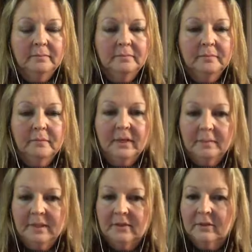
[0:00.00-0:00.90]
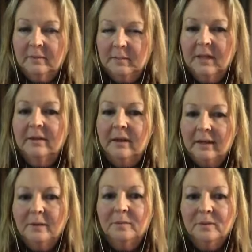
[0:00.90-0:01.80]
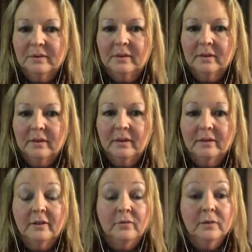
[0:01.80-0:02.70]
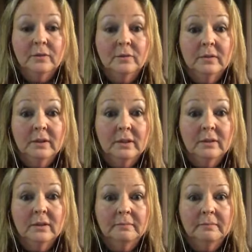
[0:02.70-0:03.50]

but I bet you I'm about 90% there, and it feels really good.